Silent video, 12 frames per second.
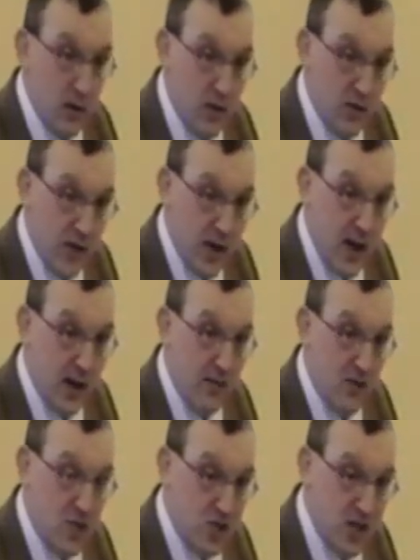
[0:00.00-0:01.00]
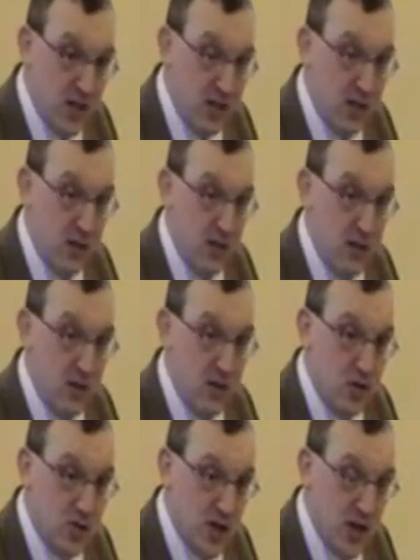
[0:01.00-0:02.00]
it is to have sin
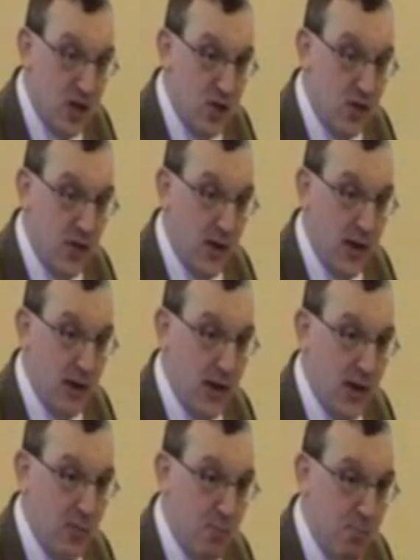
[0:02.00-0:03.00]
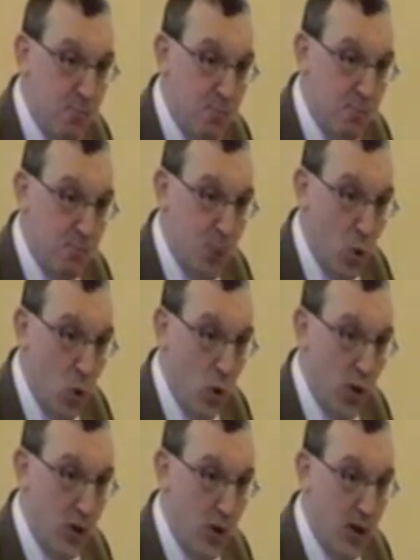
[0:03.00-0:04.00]
satisfied and
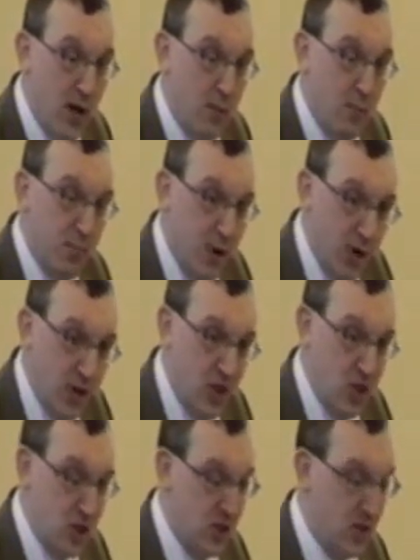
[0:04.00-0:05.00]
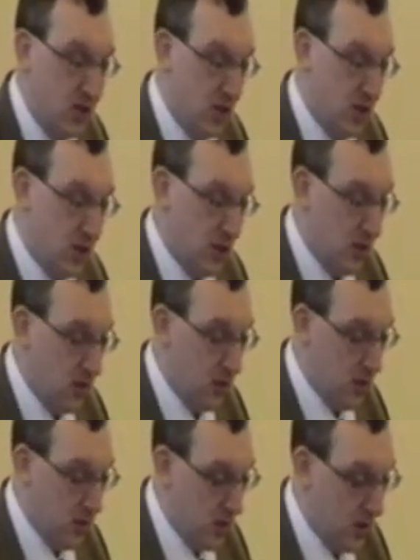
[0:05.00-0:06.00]
borne and punished
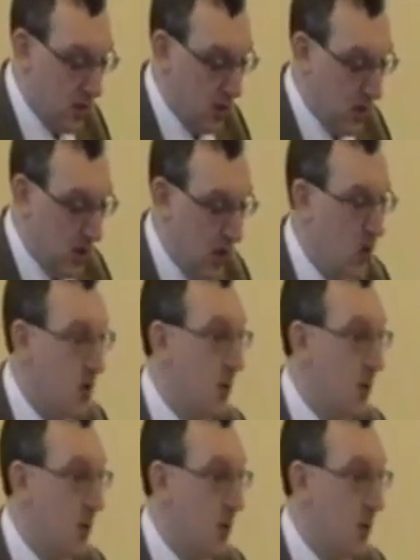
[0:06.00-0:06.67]
in a